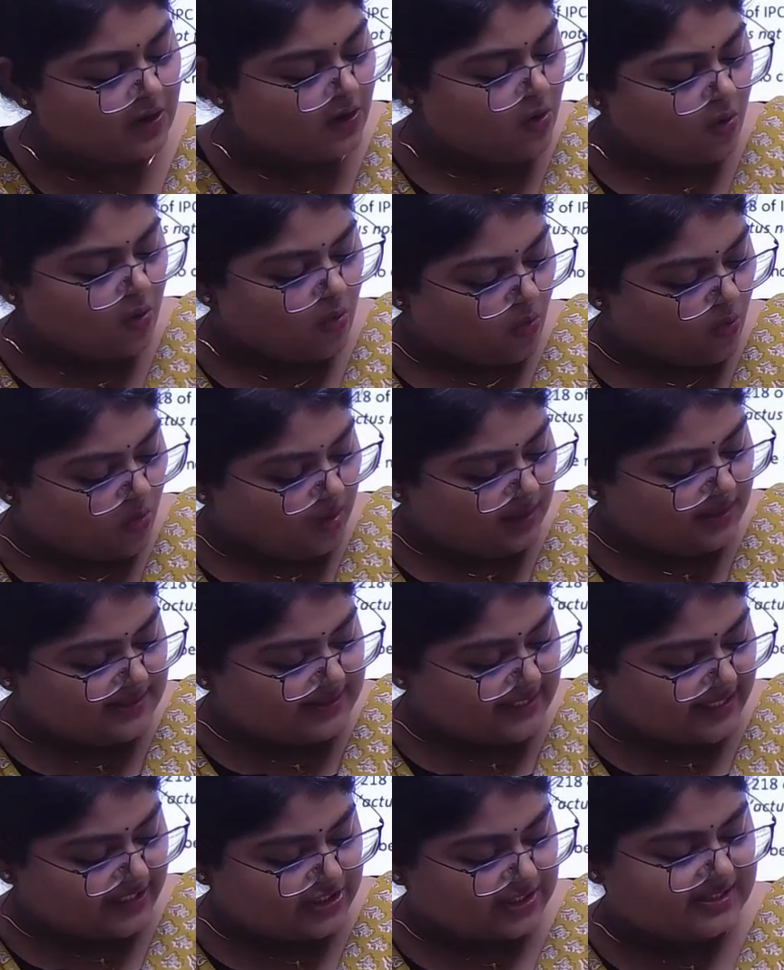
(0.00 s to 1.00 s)
Old
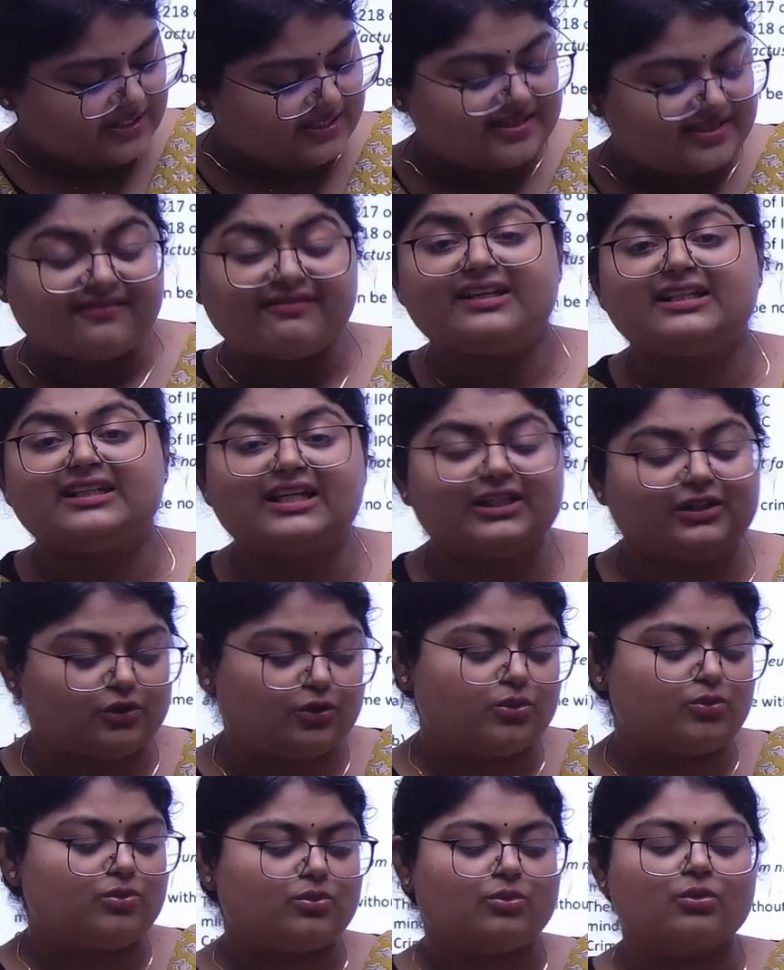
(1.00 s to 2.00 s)
section
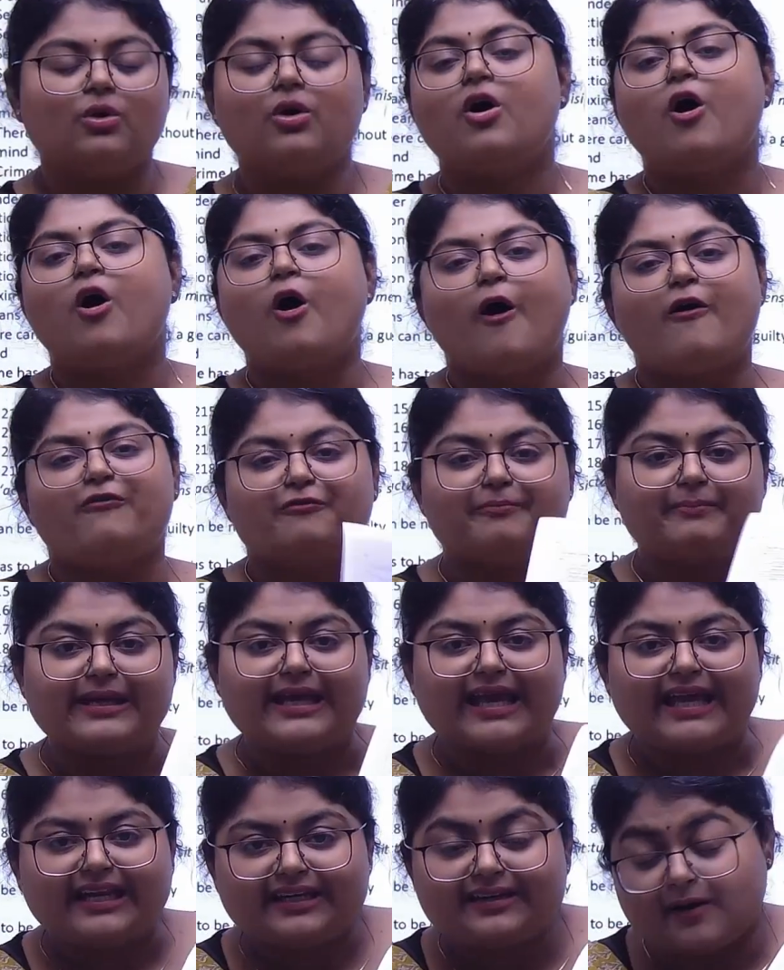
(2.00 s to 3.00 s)
72 of
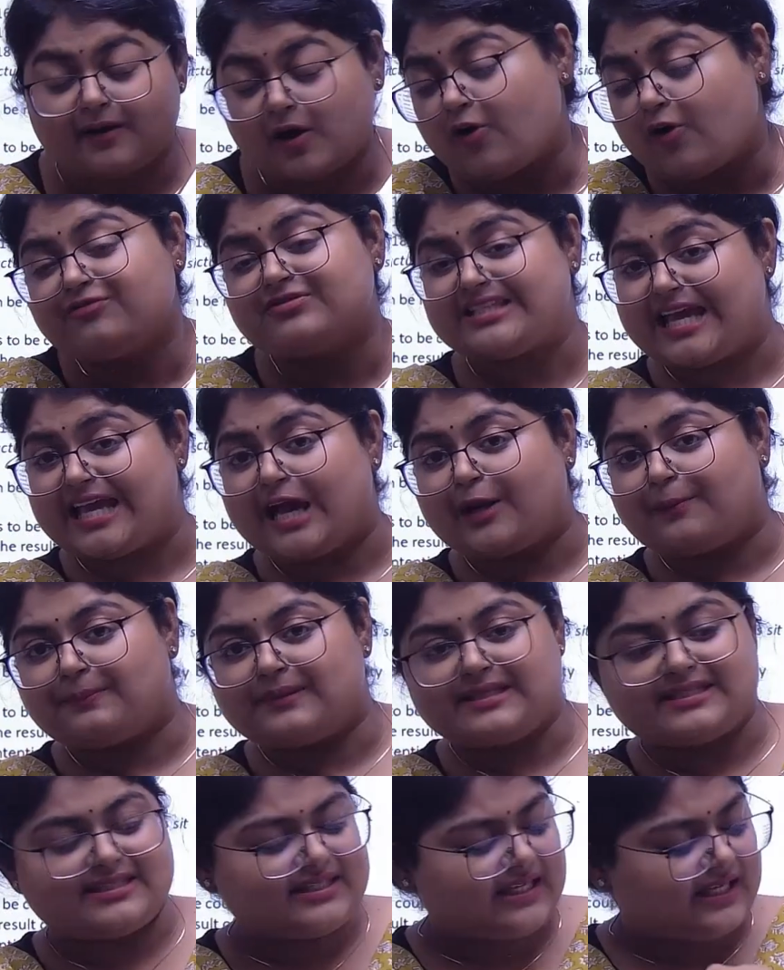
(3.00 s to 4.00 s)

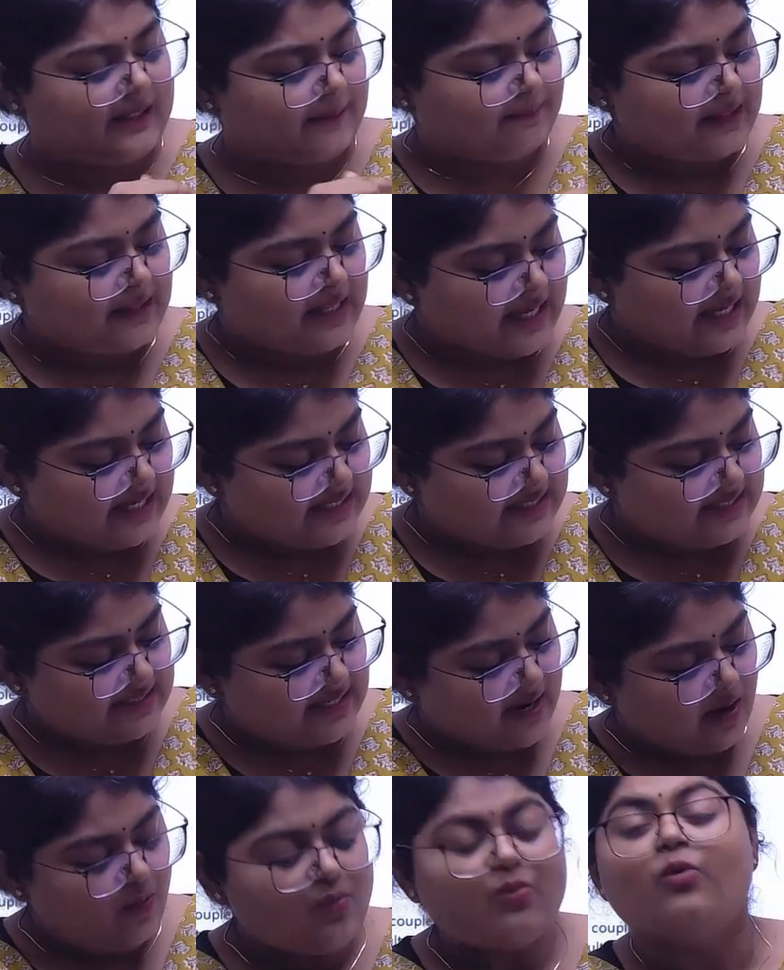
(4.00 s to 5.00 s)
CRPC is
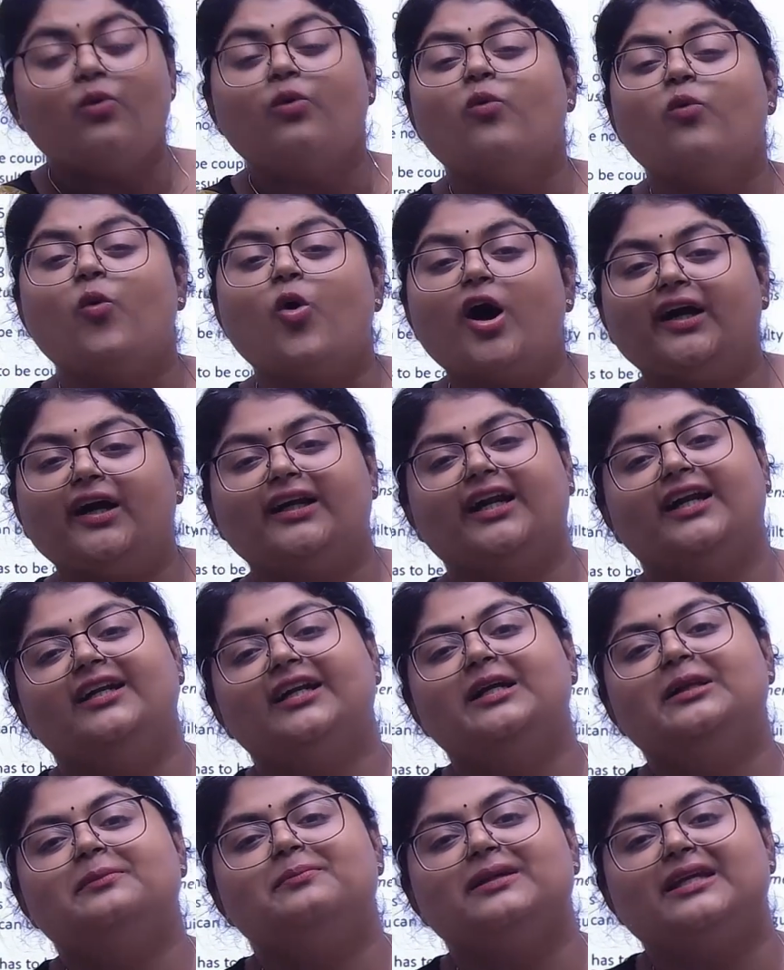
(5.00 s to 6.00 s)
now what under
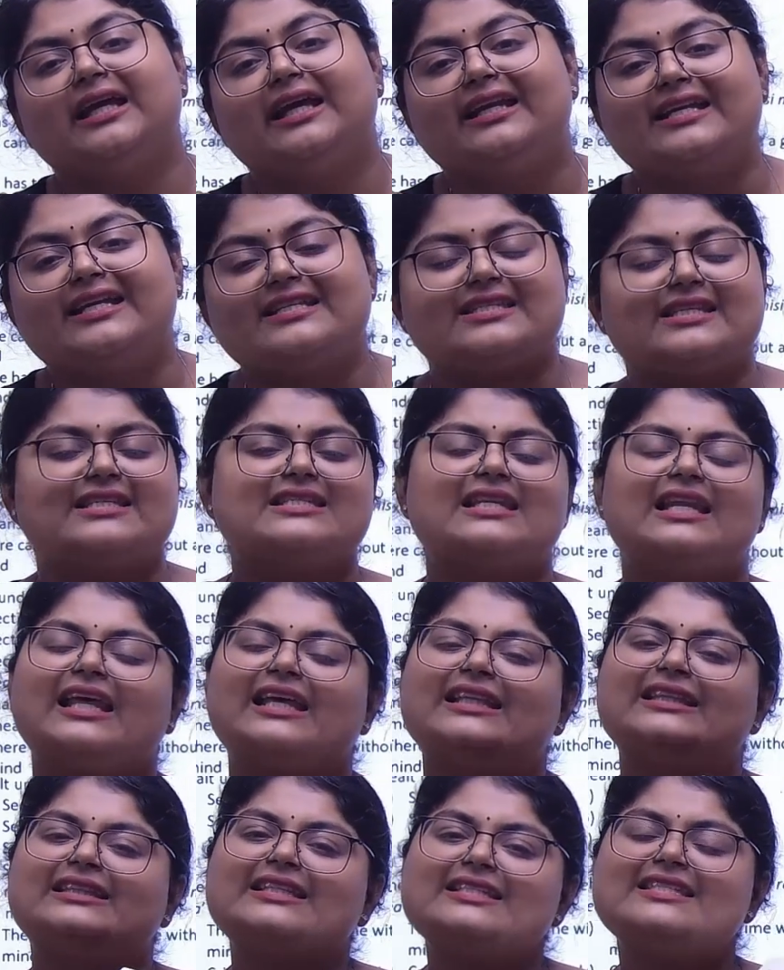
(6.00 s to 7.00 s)
BNSS.
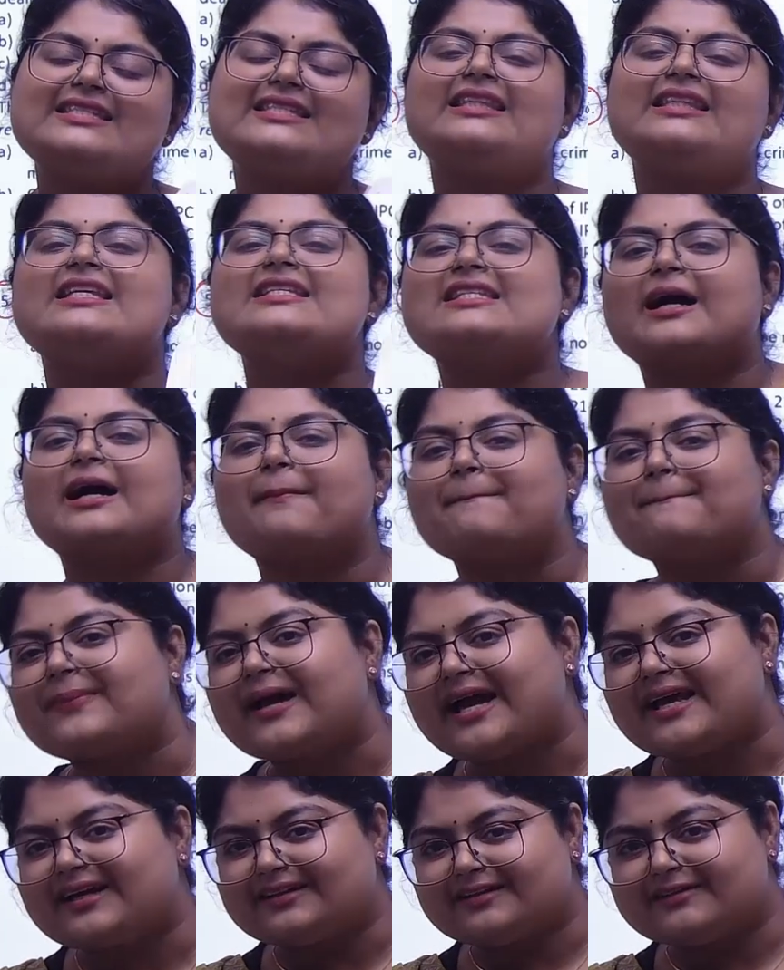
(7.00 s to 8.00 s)
Like this, these
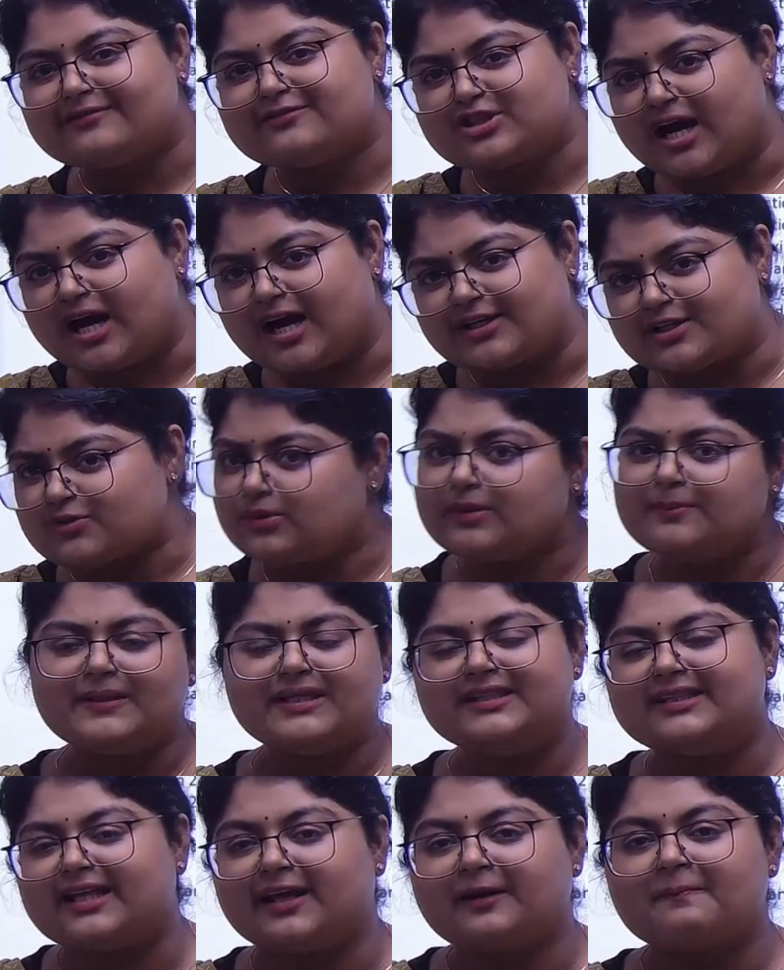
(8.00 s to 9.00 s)
comparative charts will be
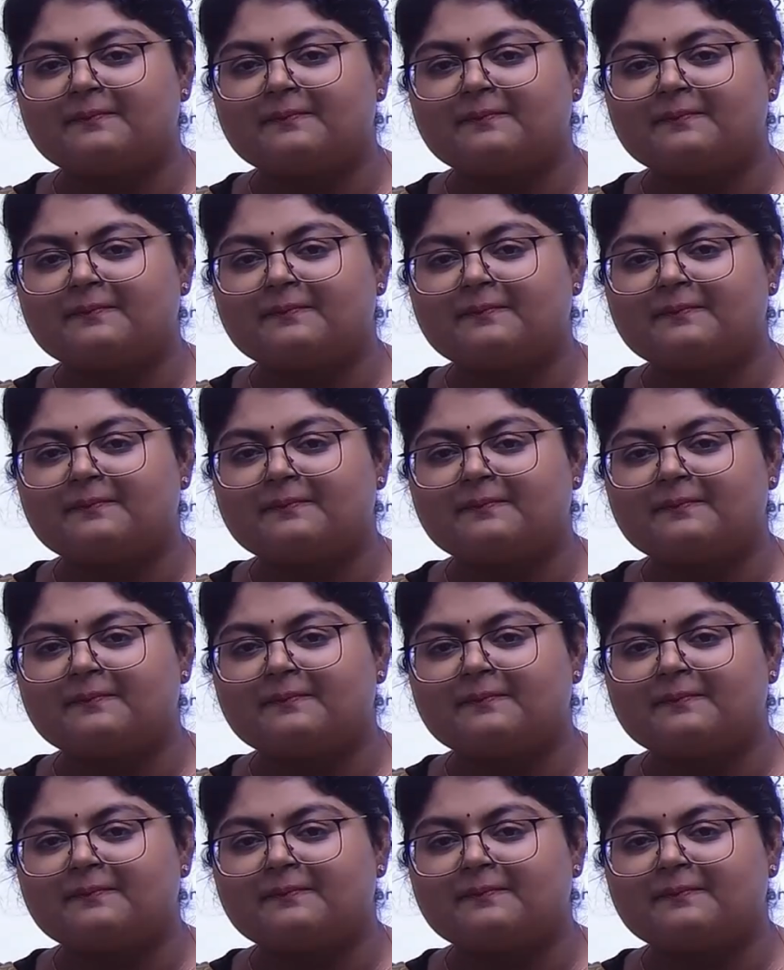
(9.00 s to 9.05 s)
there.